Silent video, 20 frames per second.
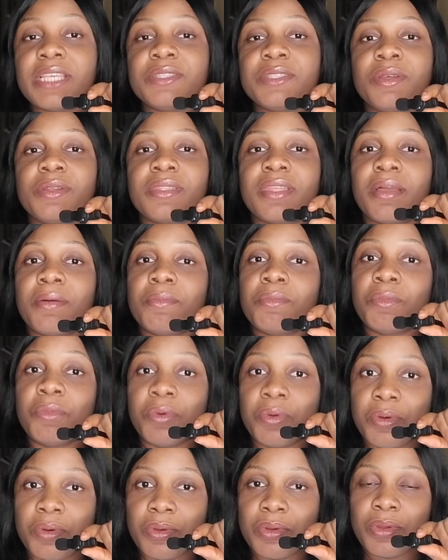is not
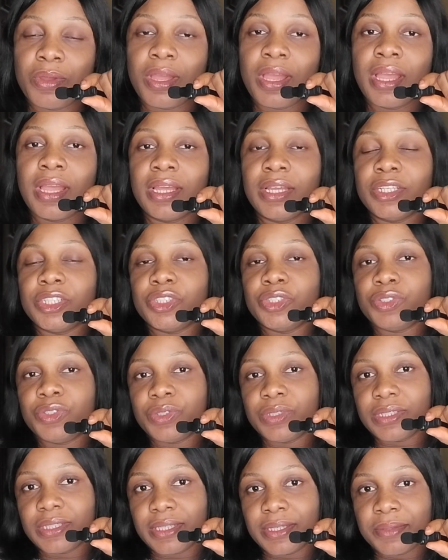among the
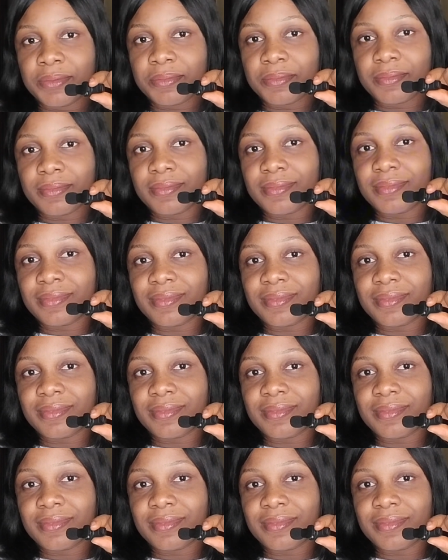chosen.